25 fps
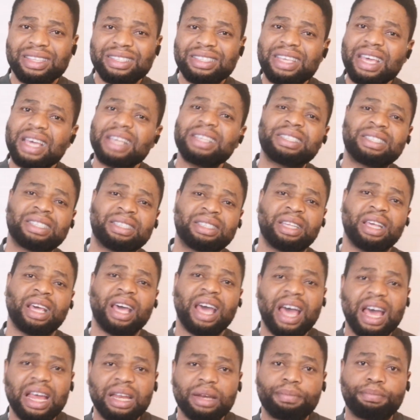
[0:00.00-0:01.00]
tests
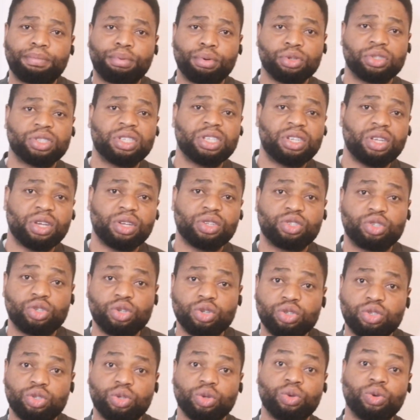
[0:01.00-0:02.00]
and procedures
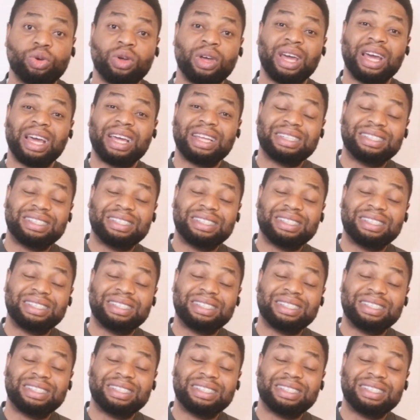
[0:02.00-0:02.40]
used to